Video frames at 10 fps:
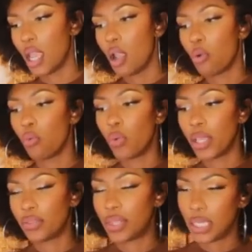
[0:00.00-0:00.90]

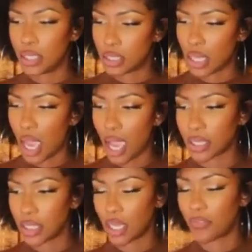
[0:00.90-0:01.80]
with this
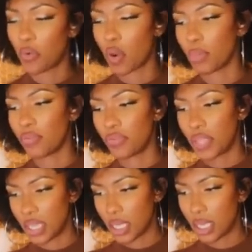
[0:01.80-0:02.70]
toxic form of
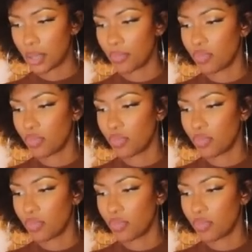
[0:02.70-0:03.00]
thinking